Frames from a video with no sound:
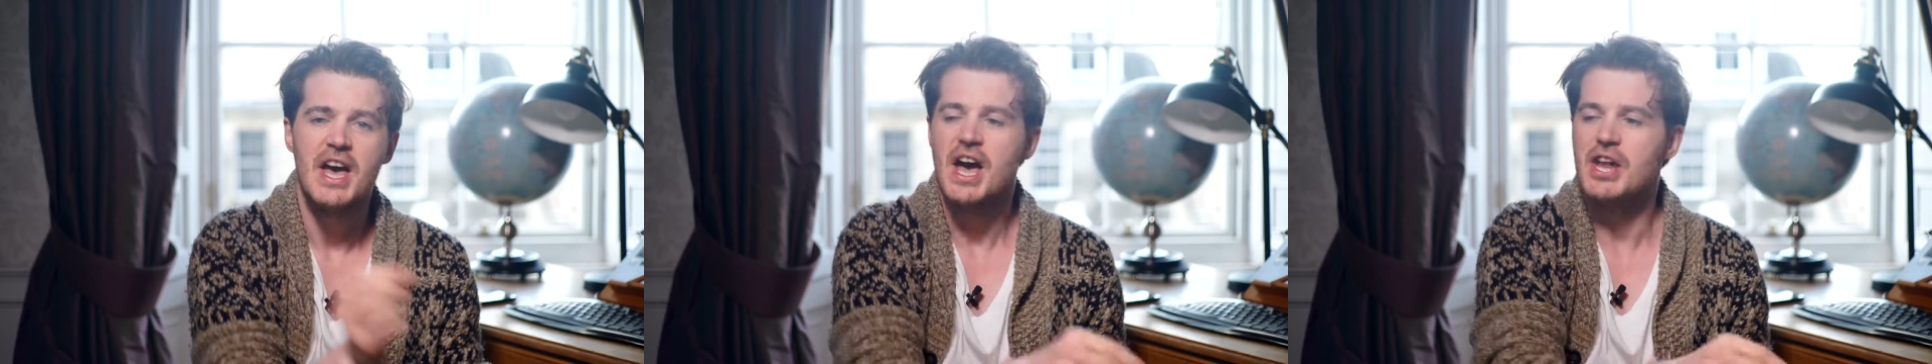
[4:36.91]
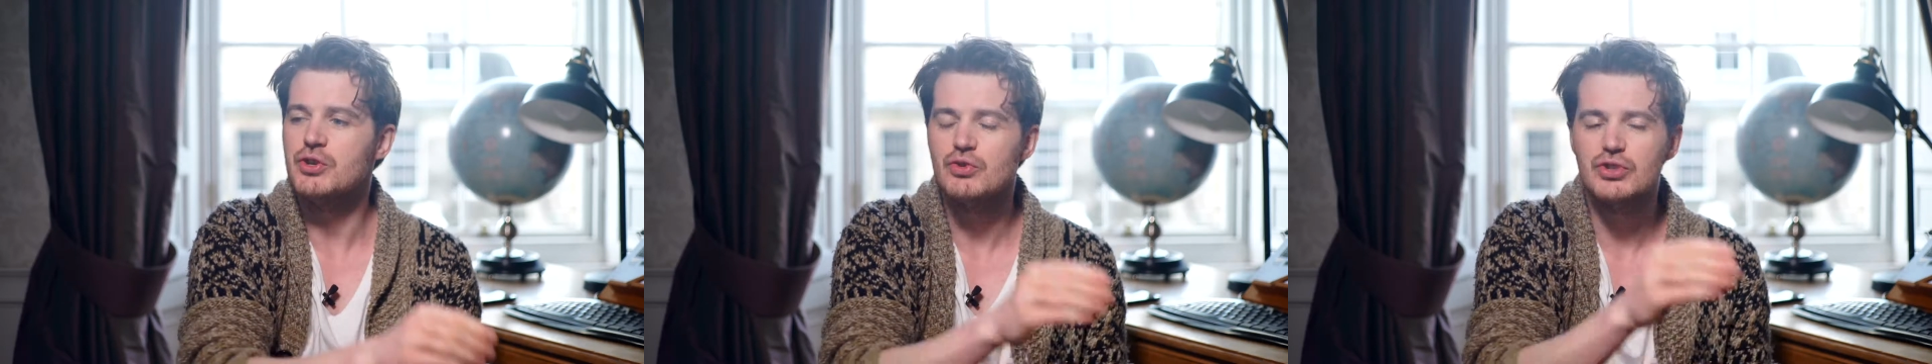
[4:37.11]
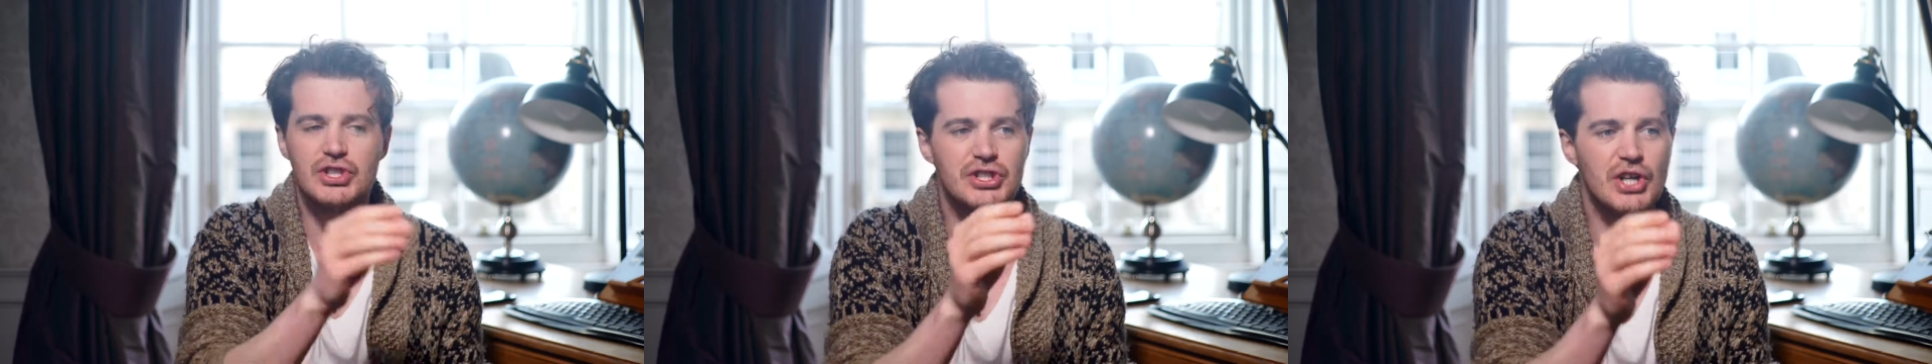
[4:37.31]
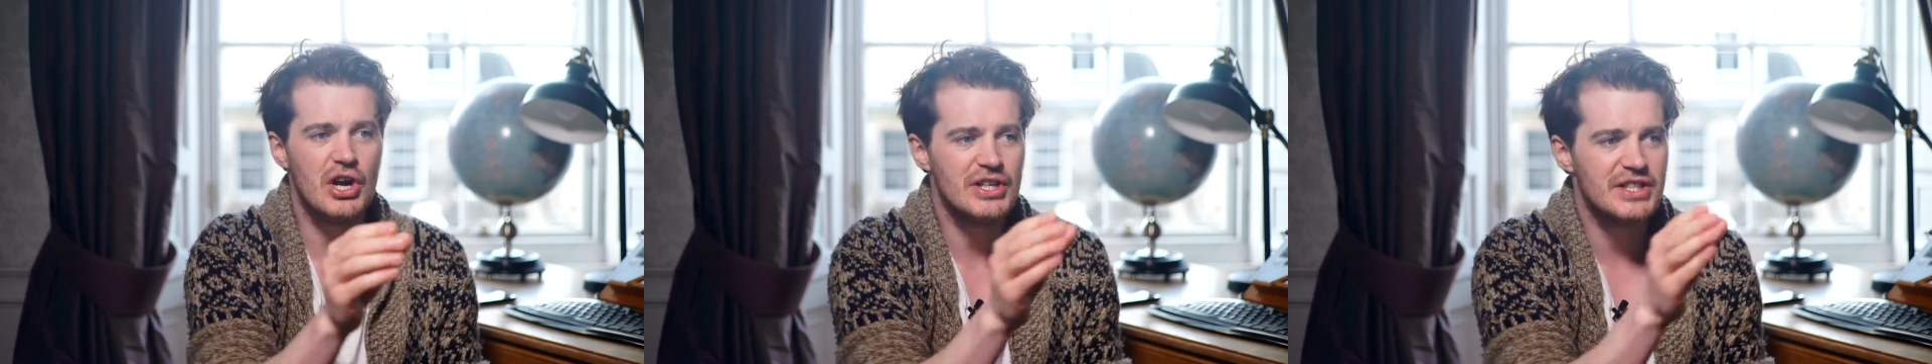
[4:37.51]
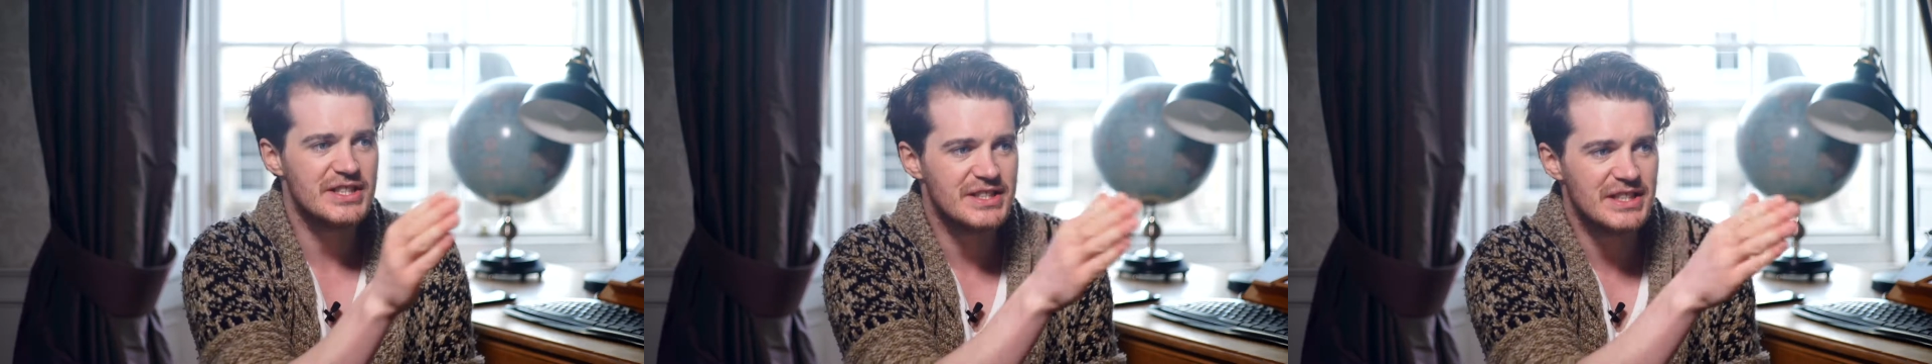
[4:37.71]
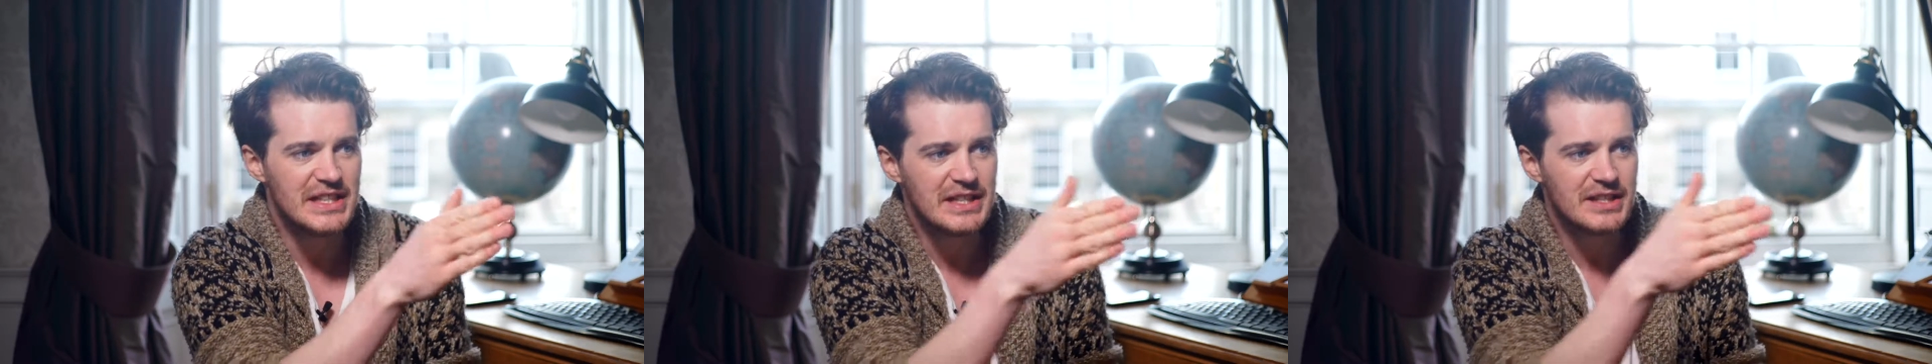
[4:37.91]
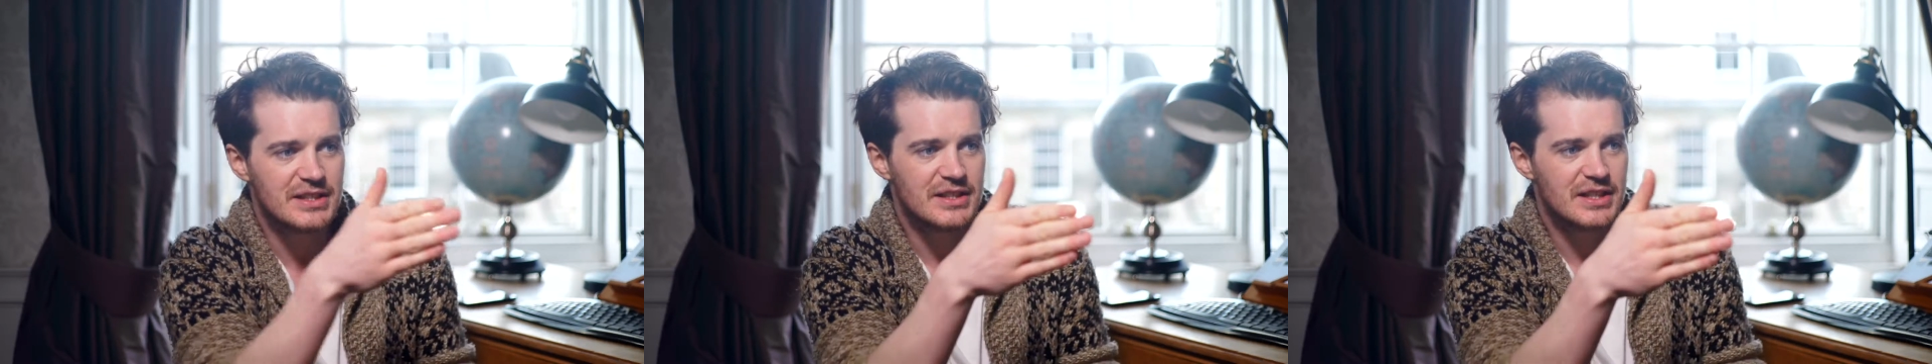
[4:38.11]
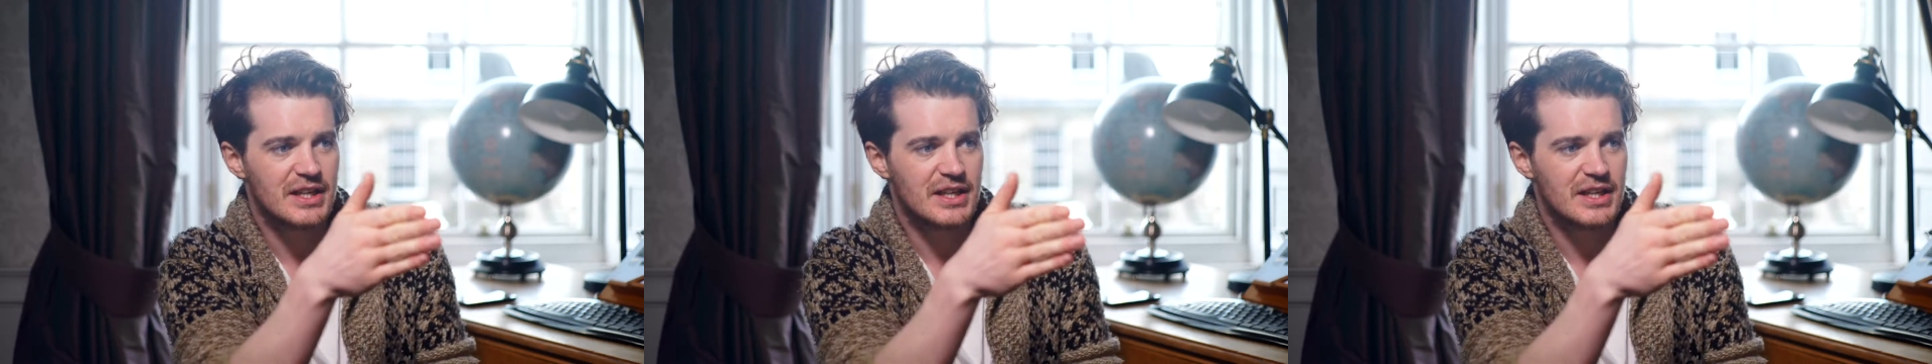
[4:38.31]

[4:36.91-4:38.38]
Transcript: and you start seeing the